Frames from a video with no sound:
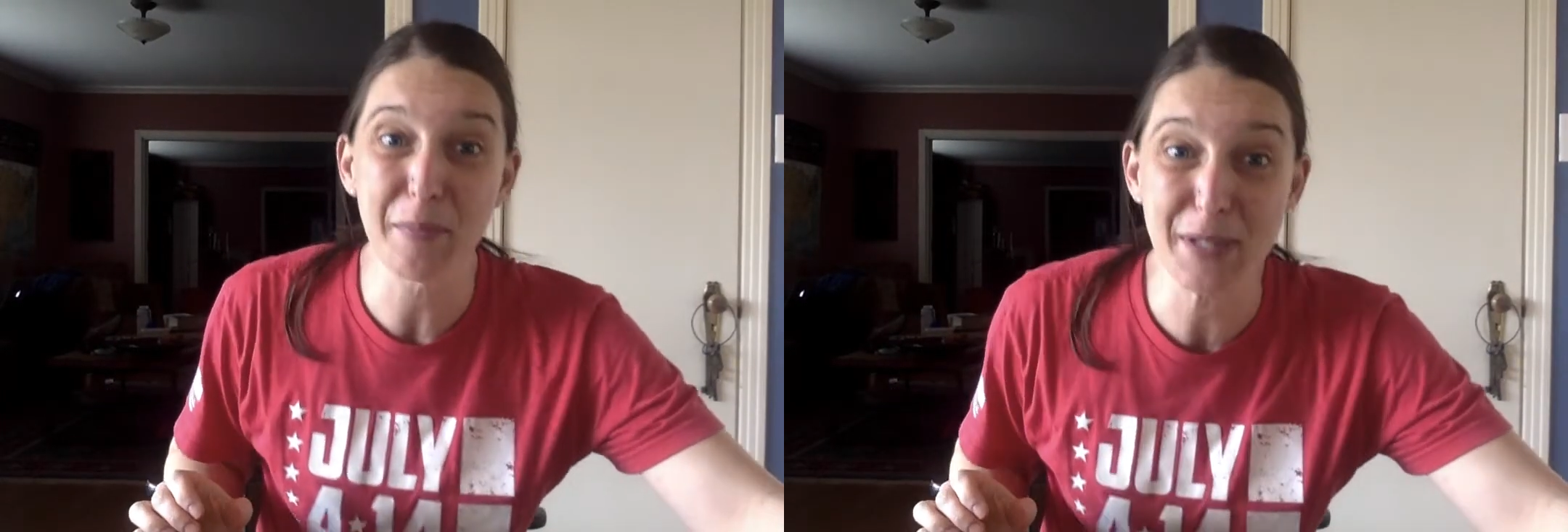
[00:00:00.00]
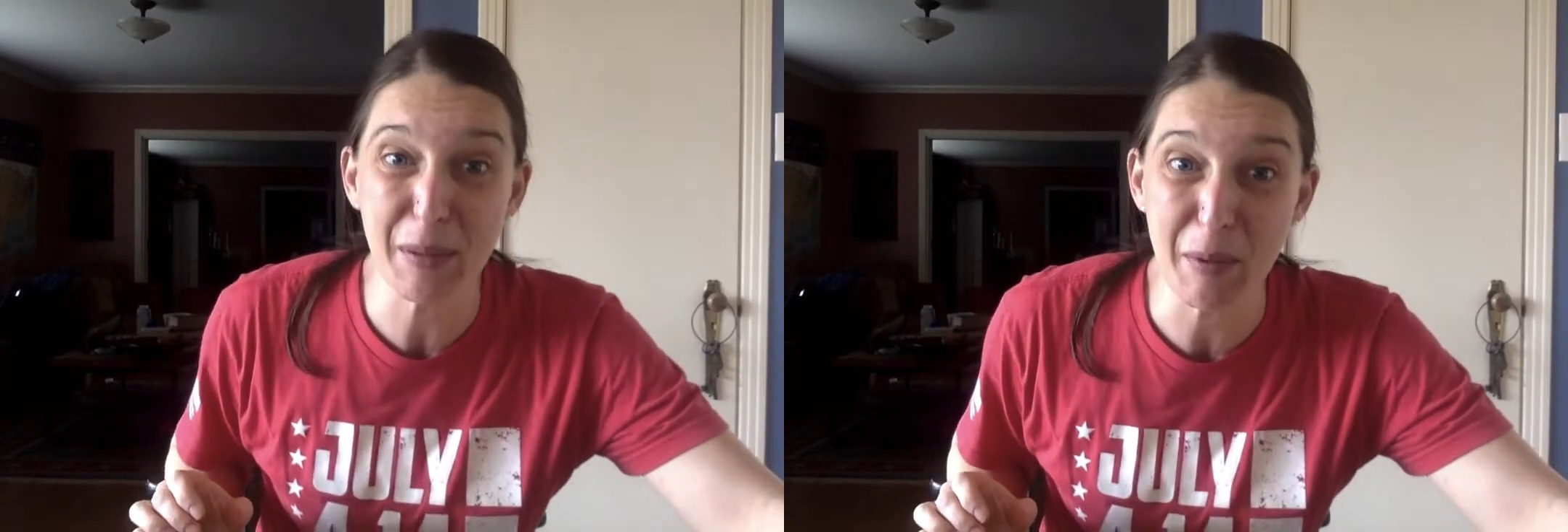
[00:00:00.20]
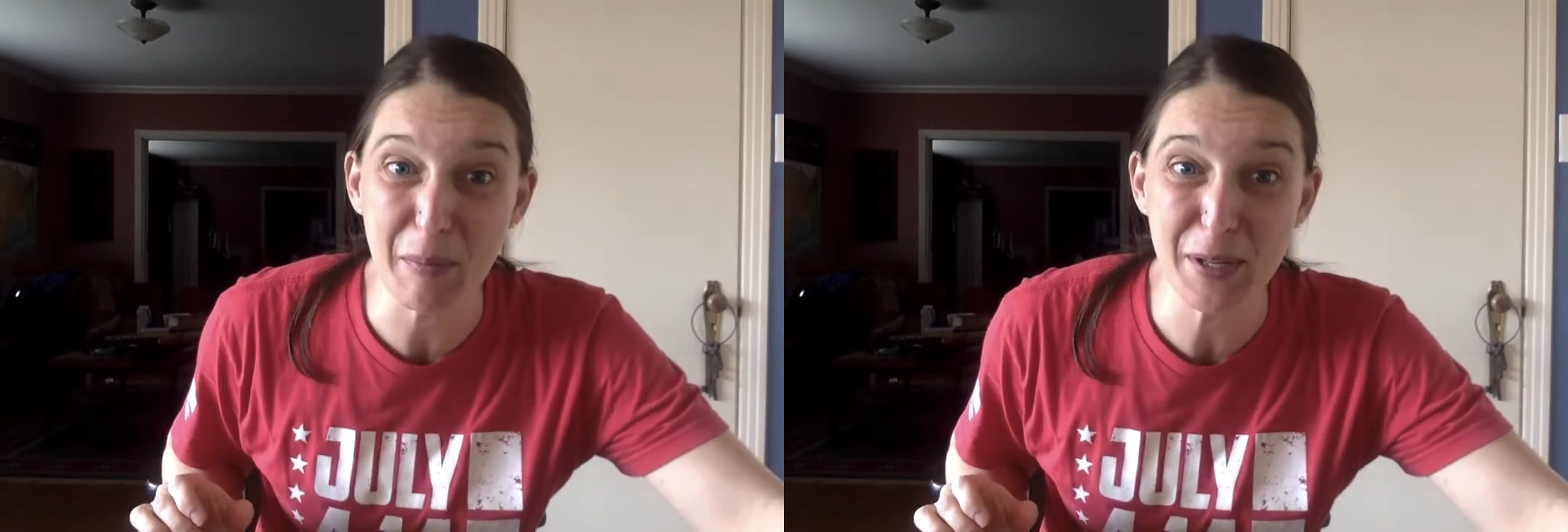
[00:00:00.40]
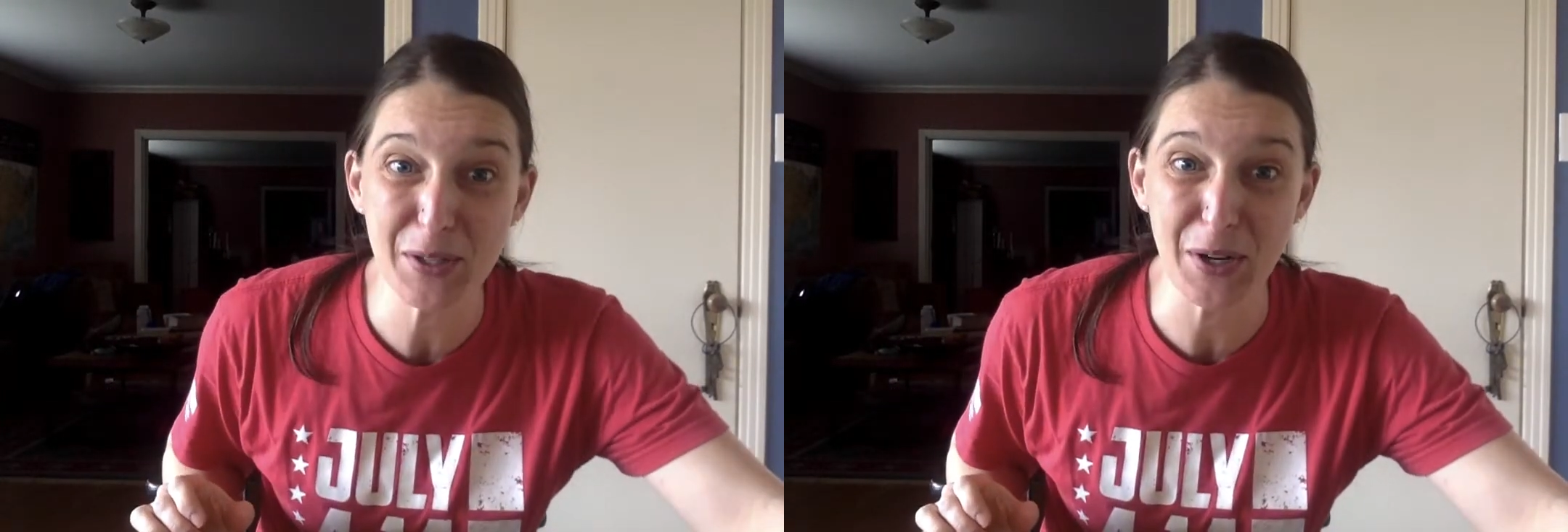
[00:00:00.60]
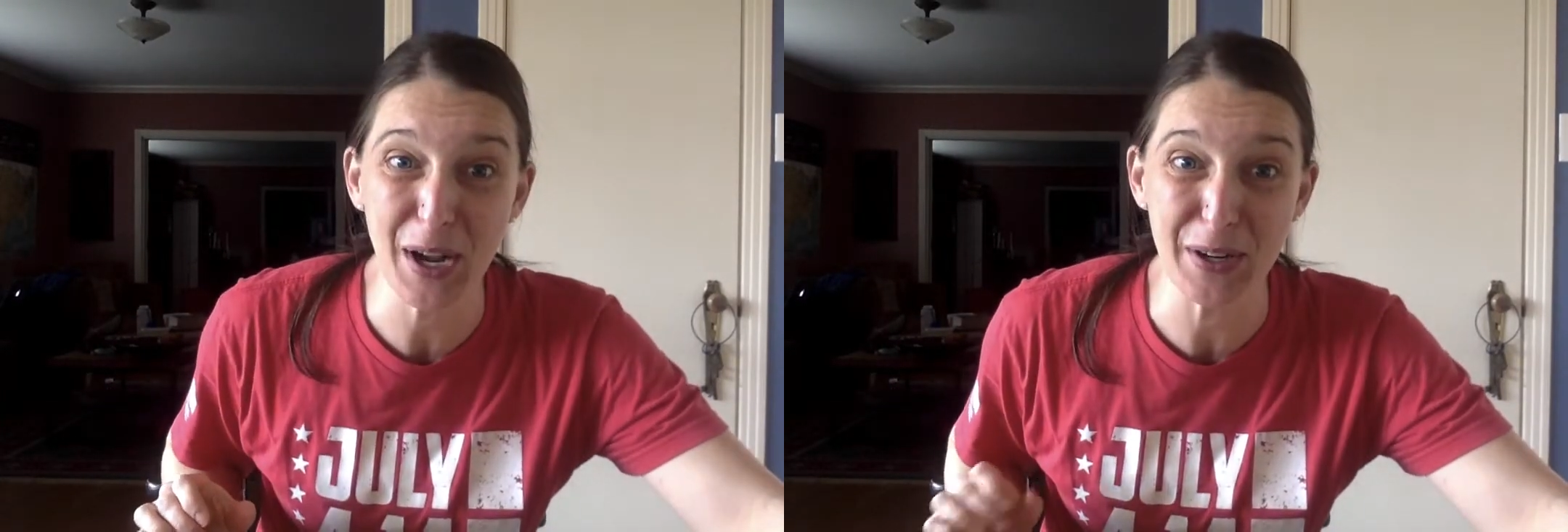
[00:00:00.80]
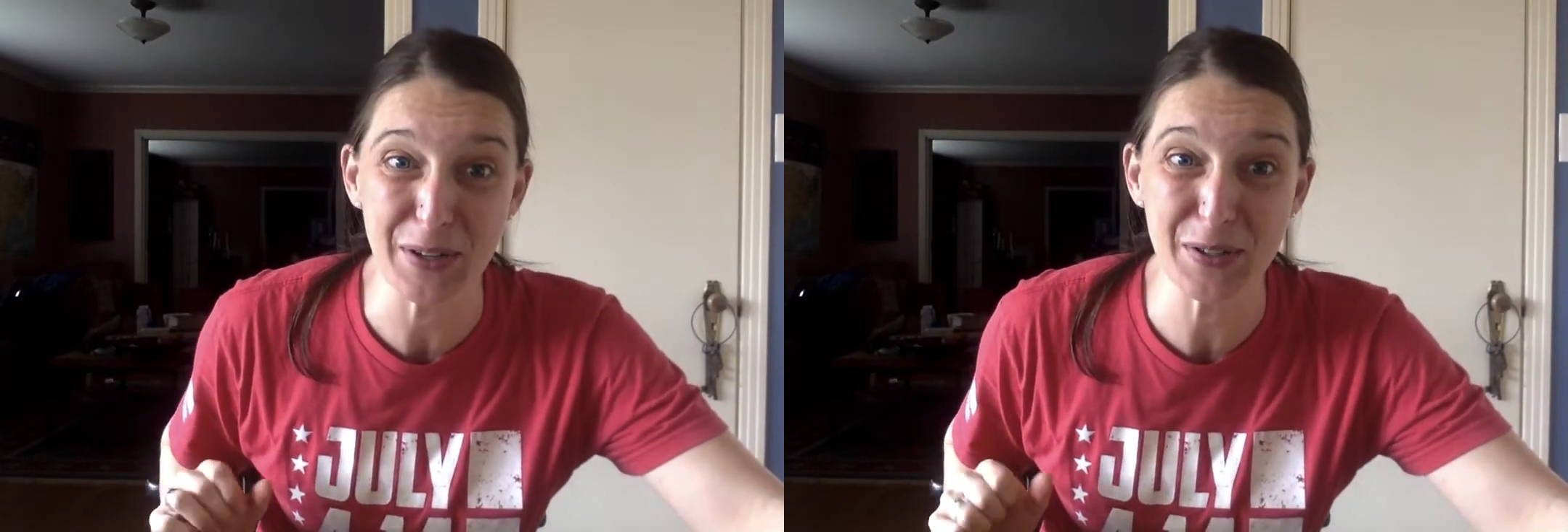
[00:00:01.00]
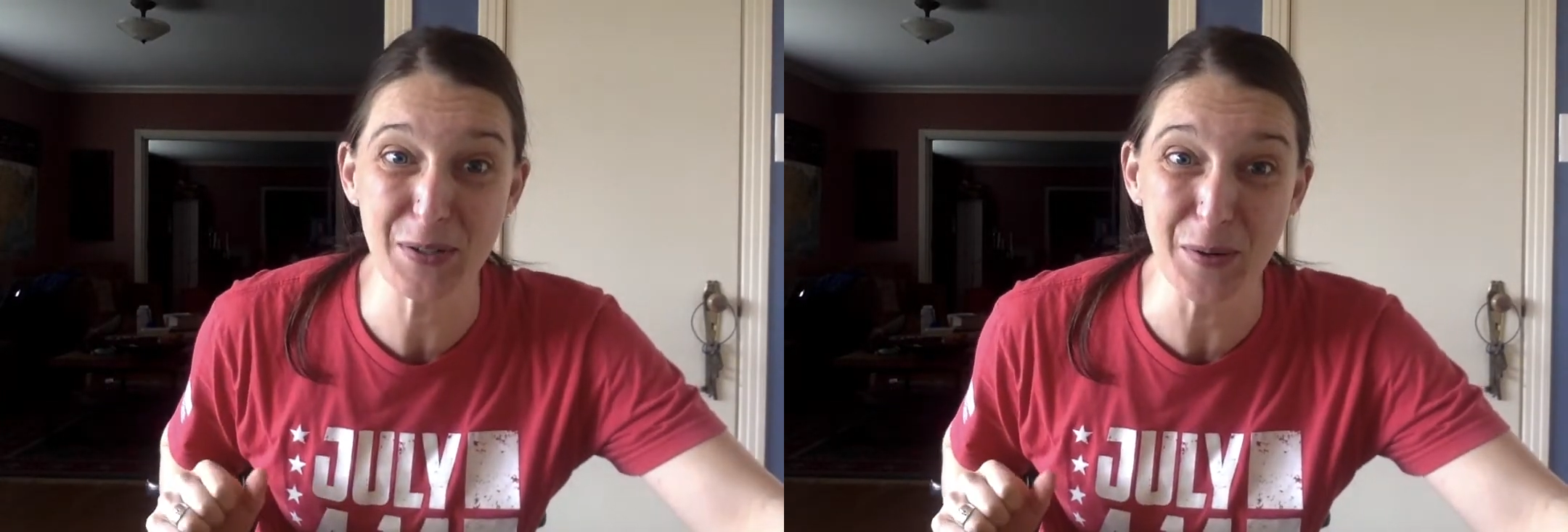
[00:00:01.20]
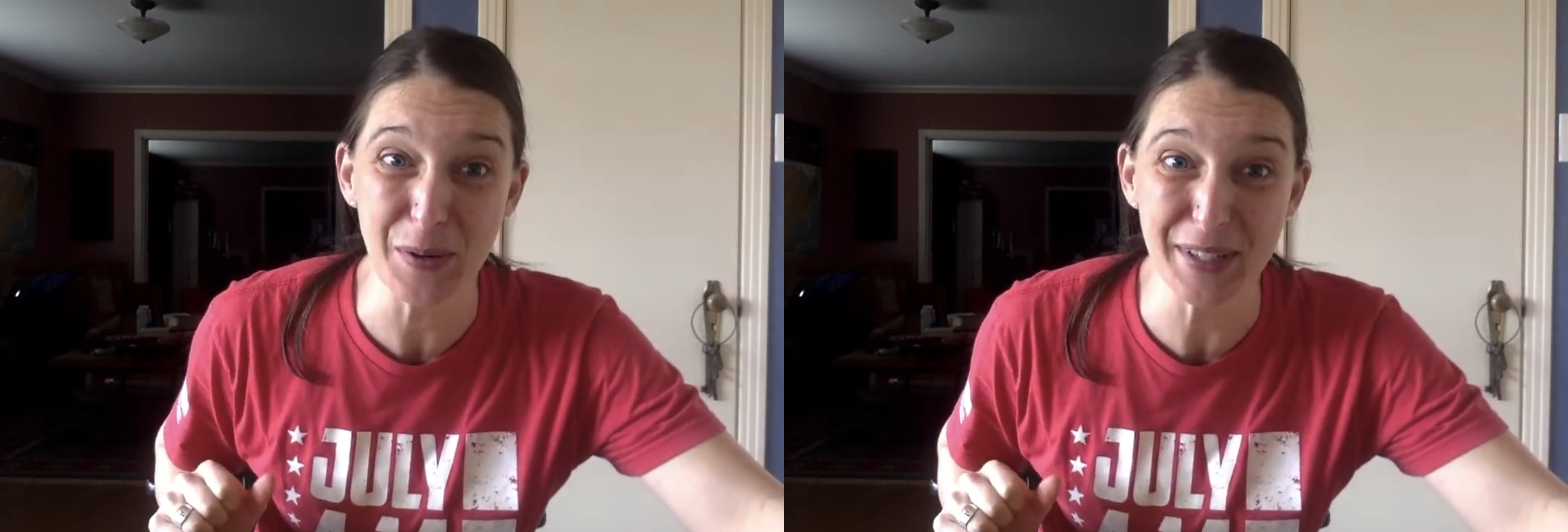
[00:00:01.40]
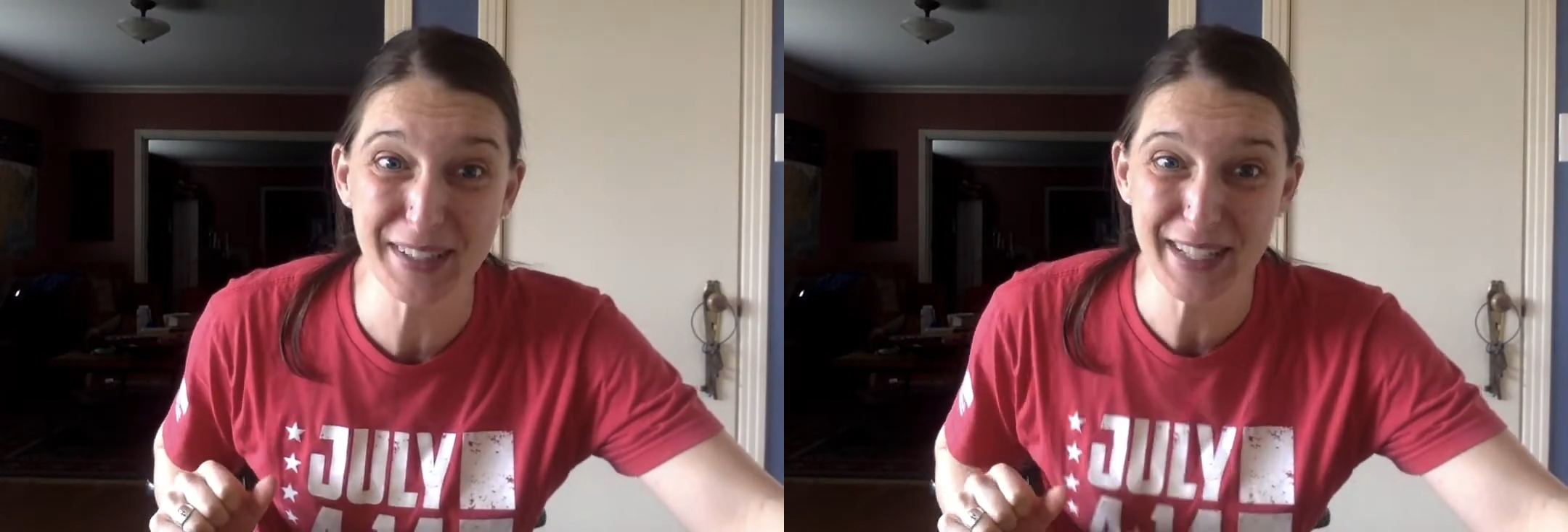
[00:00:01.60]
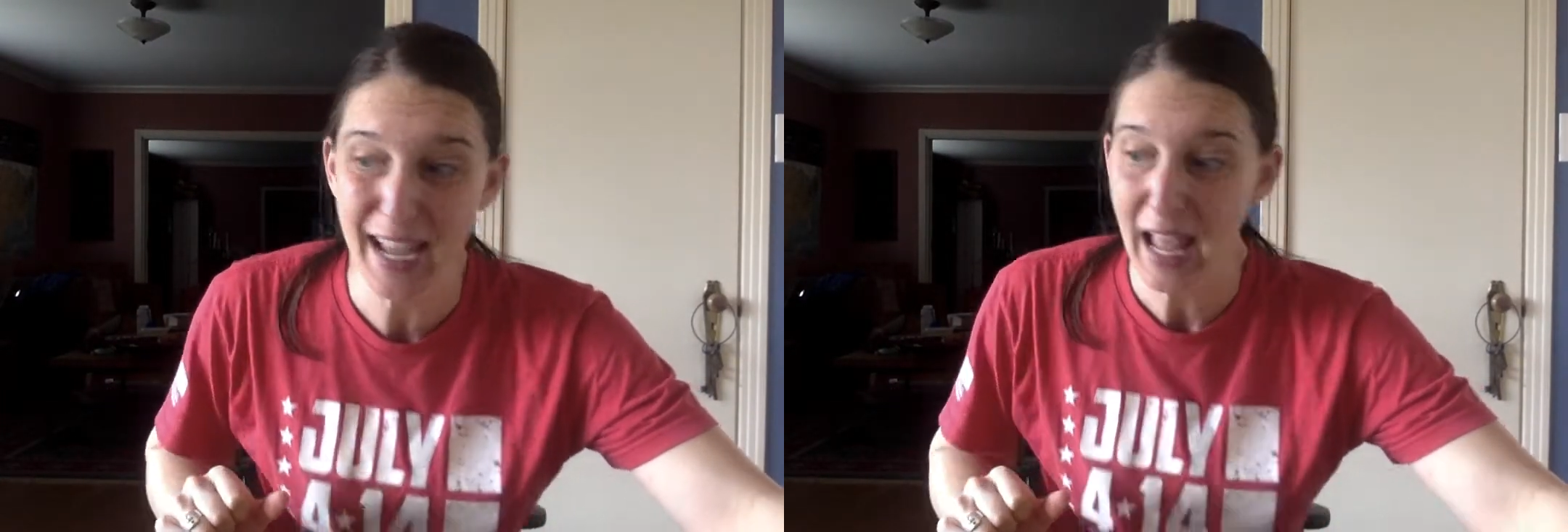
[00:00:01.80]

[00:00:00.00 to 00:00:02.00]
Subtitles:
some of Mr. Hunter's tools.